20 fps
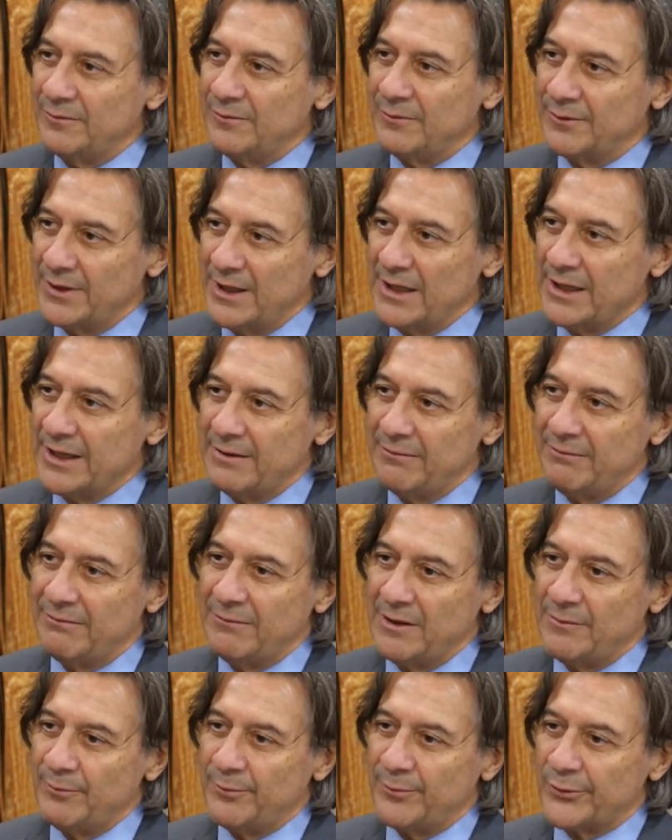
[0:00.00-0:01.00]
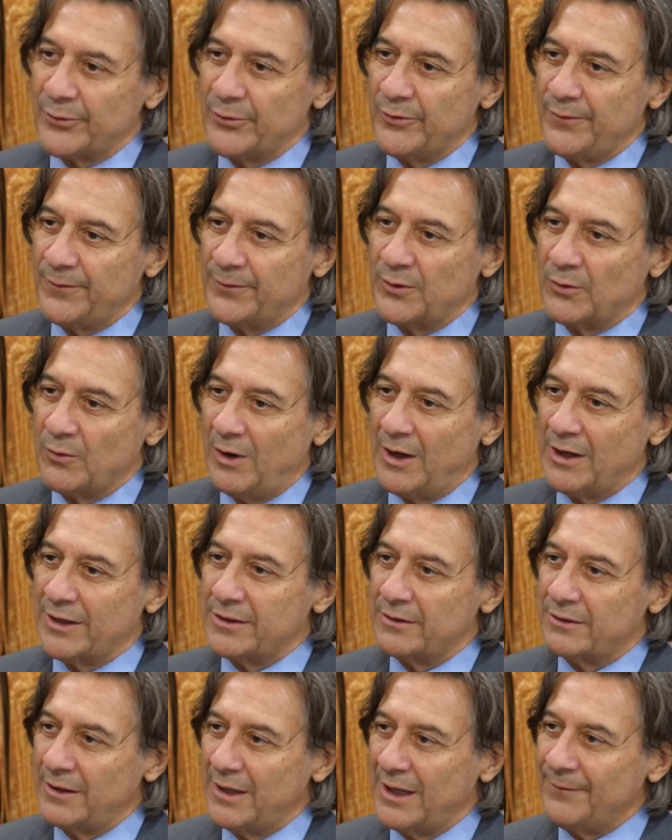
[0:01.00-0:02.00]
really improve the
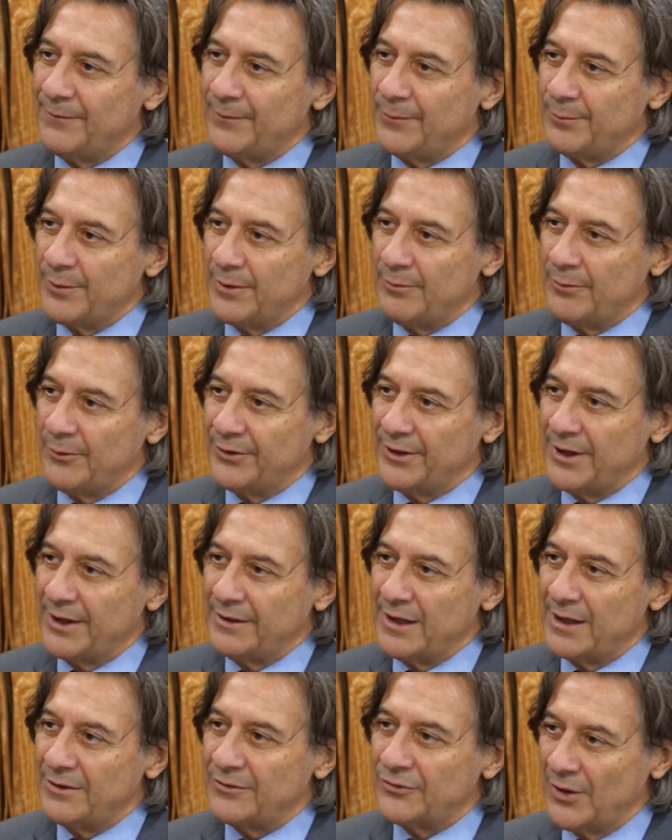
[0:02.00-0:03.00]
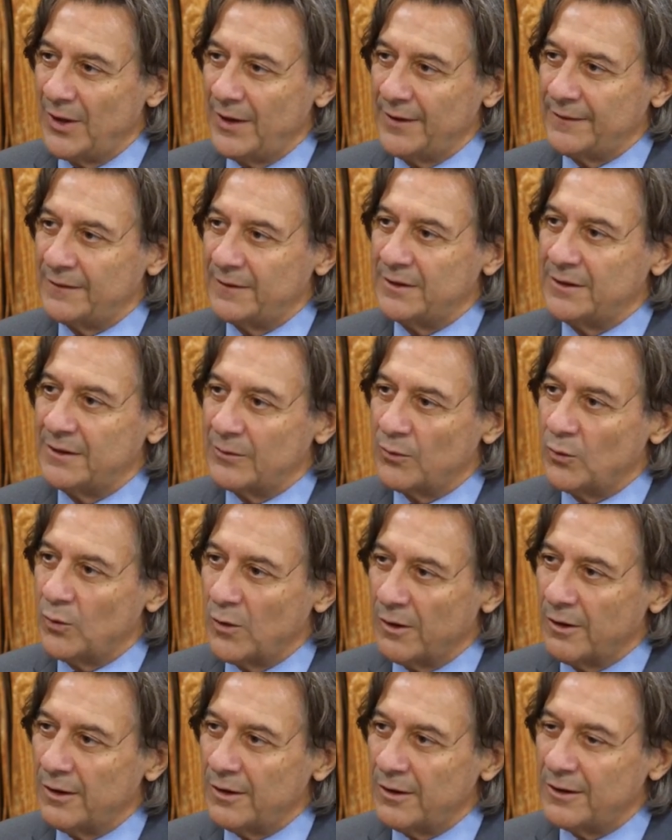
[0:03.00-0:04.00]
quality of life for people that they entrust in their
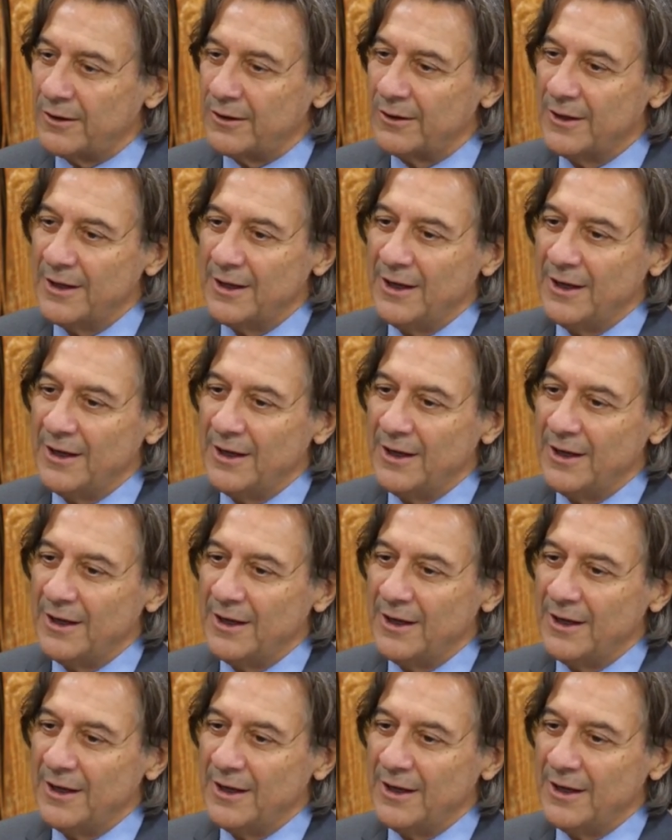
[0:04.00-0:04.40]
work.